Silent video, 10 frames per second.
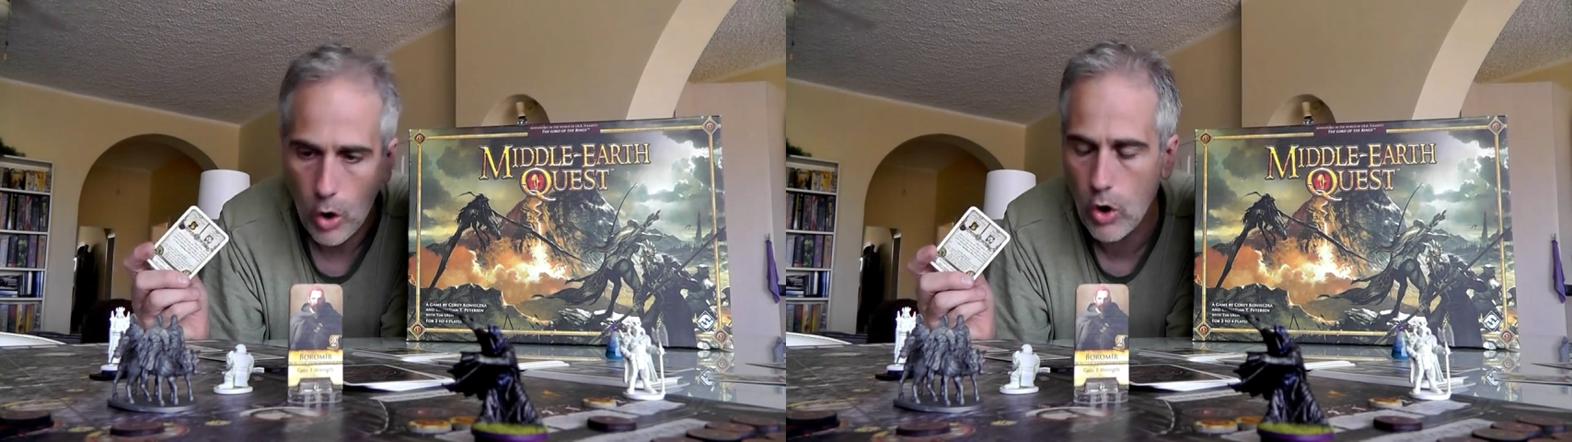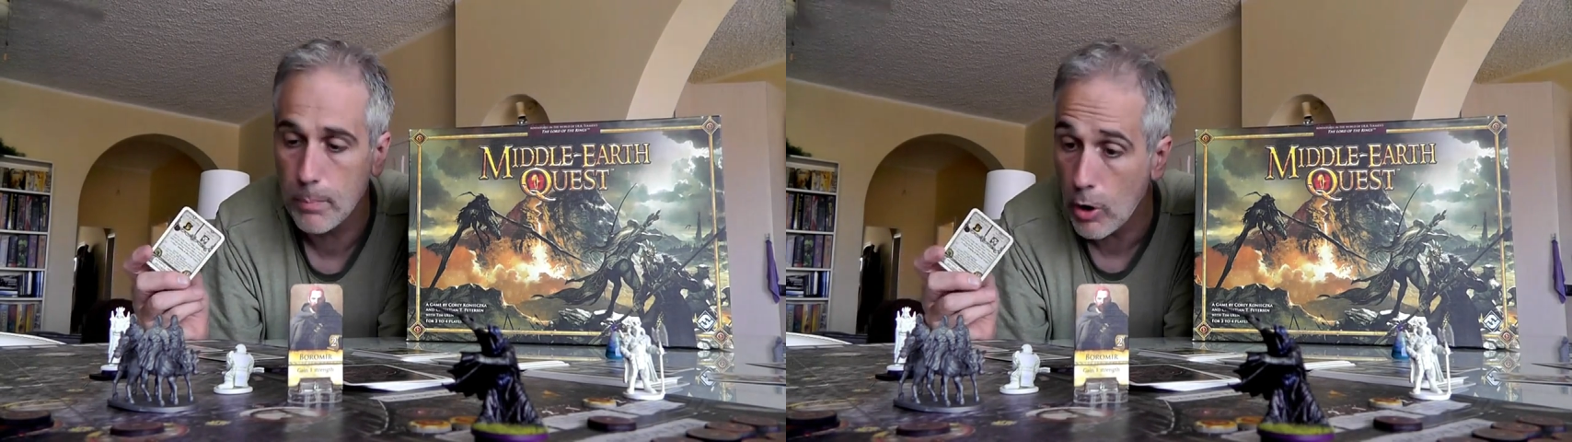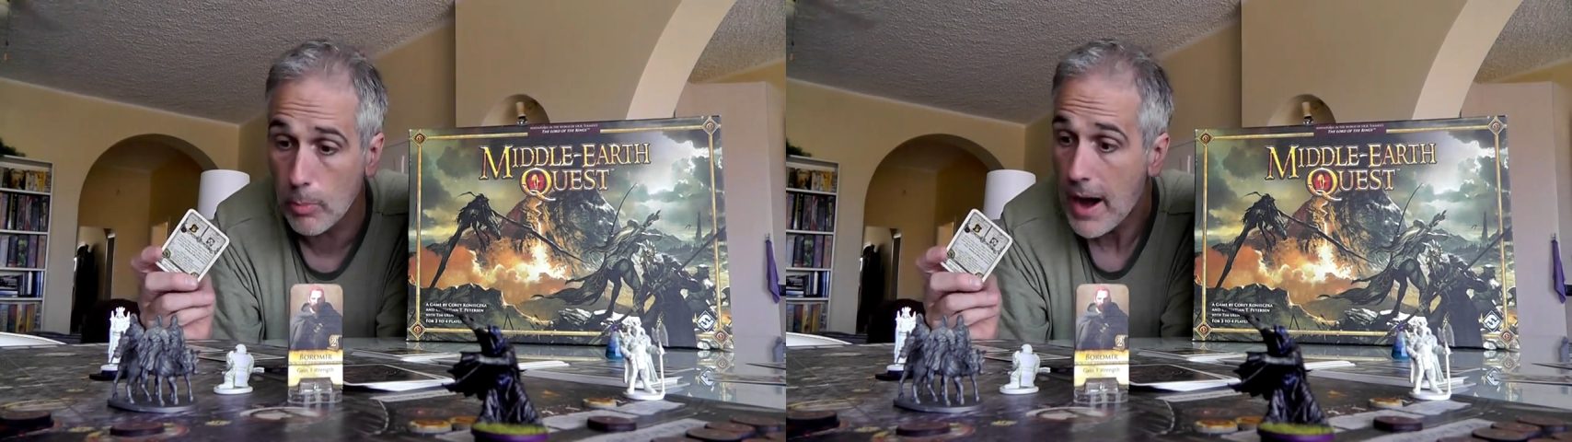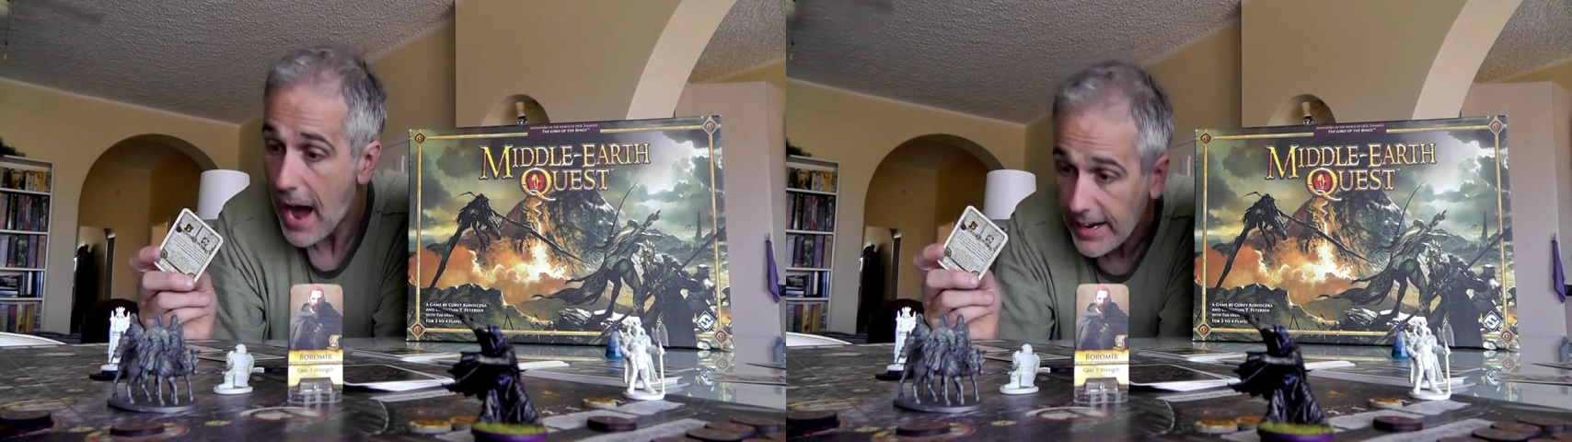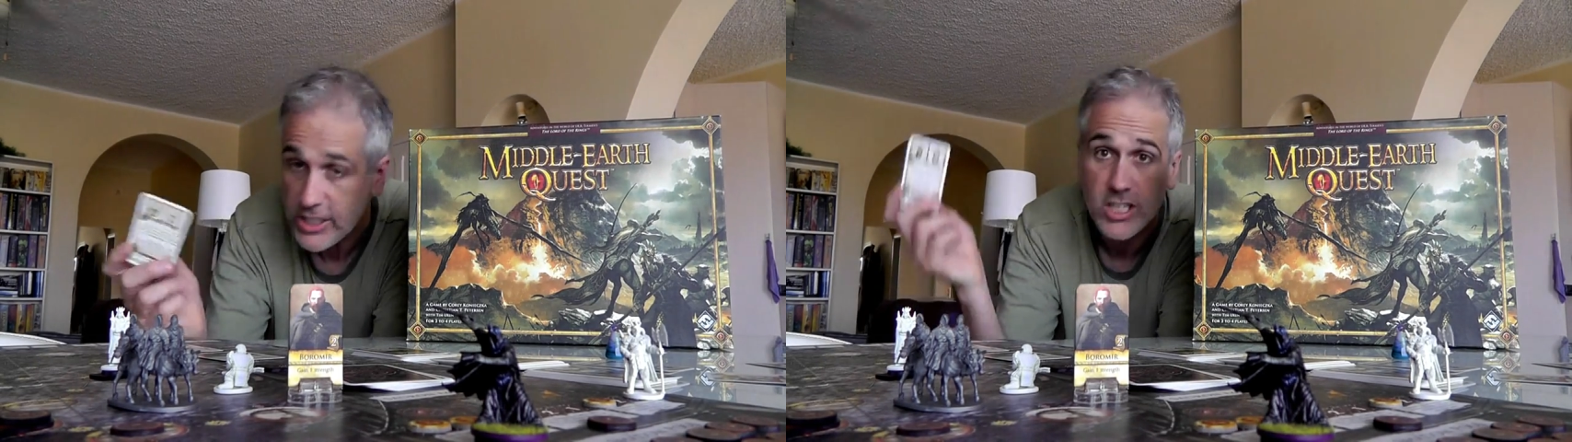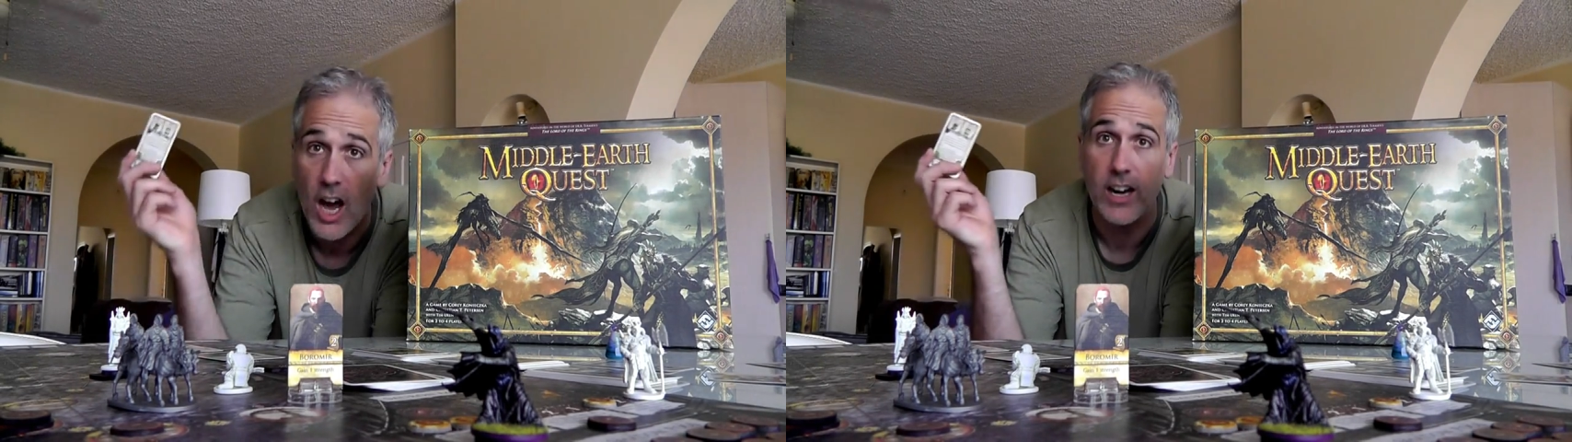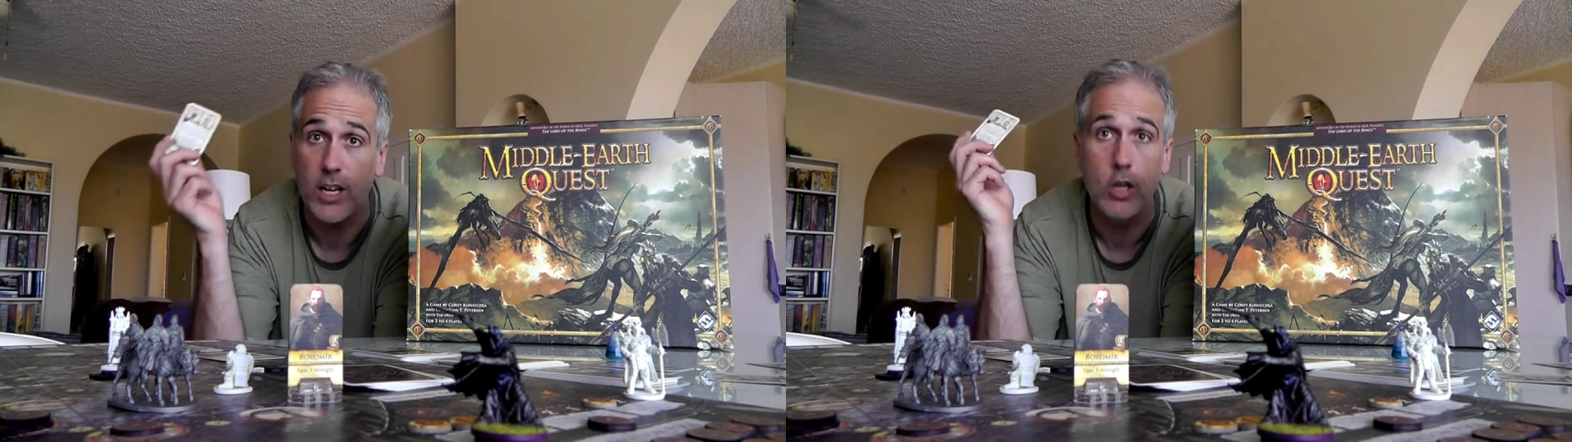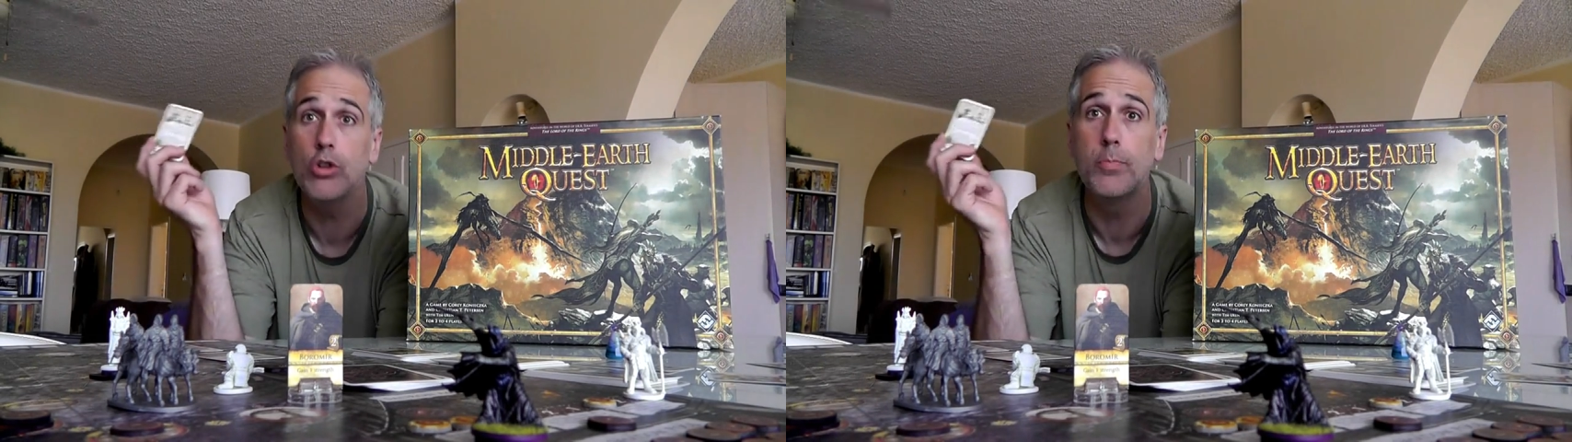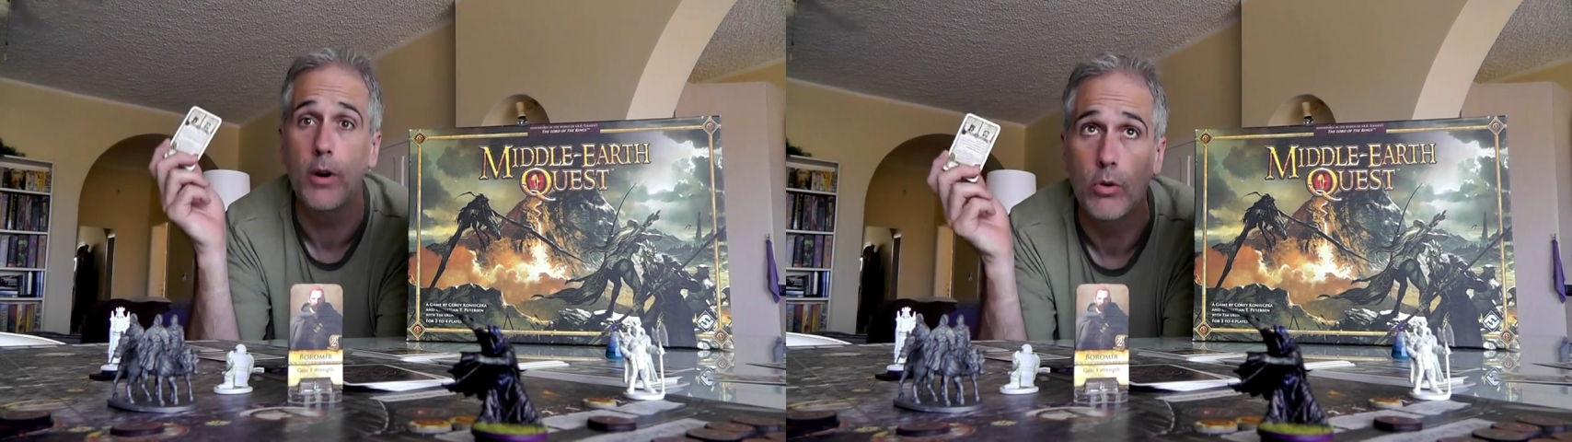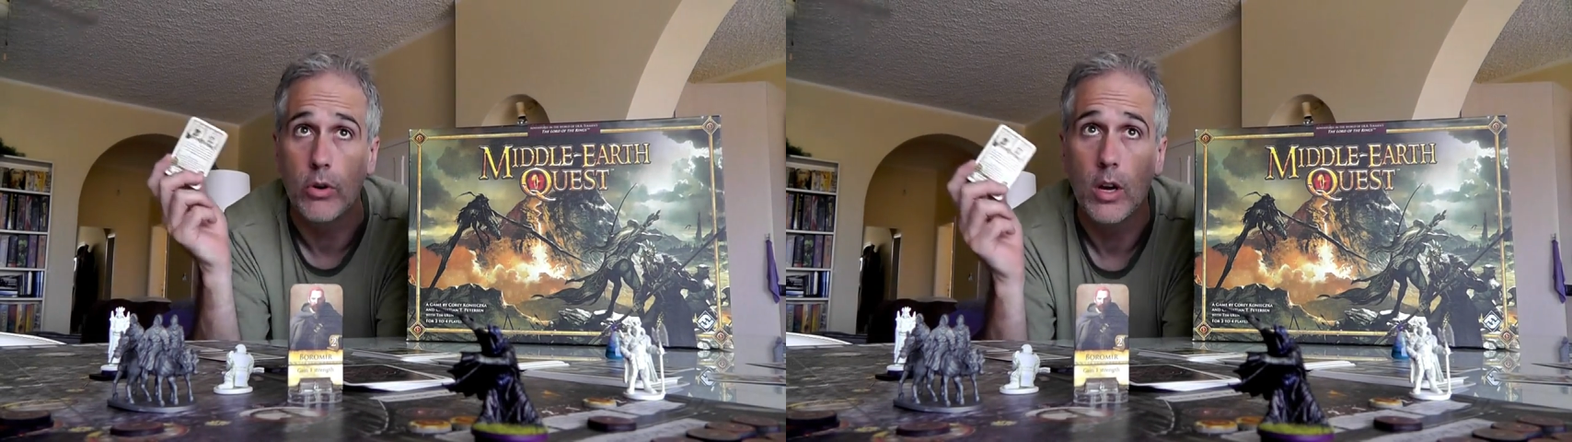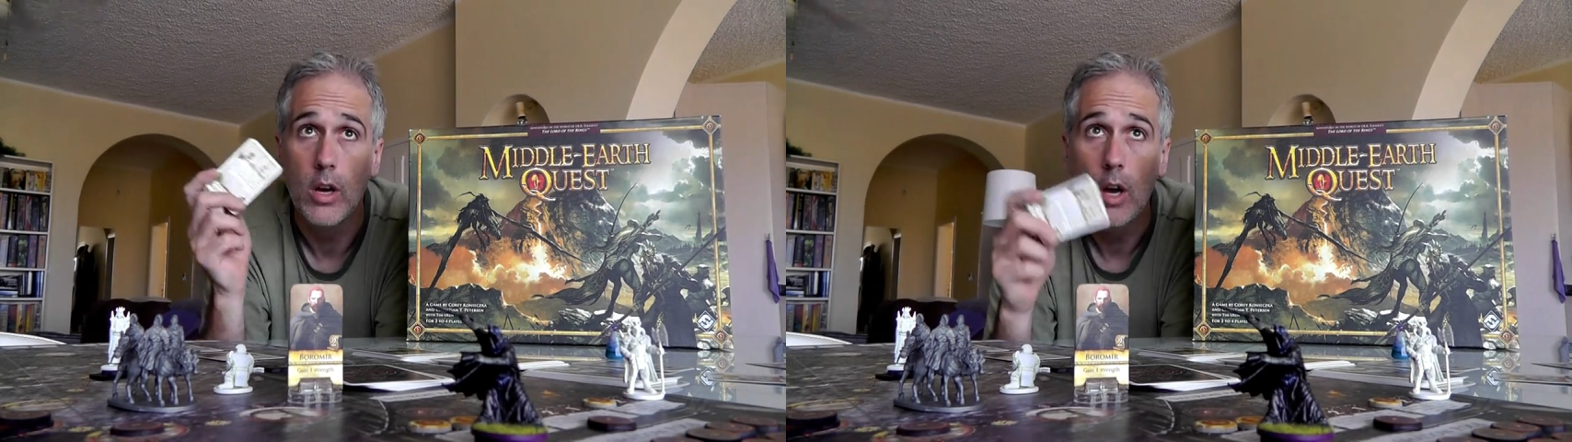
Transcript: Or boom, I just got a huge boon.